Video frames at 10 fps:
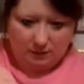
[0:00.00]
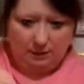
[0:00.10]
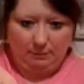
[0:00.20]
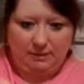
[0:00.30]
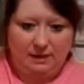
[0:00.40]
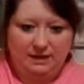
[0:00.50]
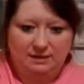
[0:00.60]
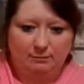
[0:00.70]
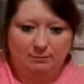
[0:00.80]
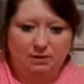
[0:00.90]
Okay, but
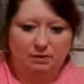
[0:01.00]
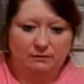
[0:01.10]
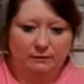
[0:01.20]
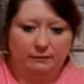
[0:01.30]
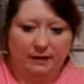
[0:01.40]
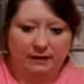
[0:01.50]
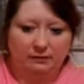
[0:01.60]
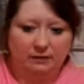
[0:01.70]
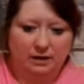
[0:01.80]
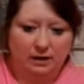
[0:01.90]
that's a beautiful
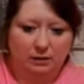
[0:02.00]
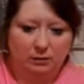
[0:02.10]
vinyl that I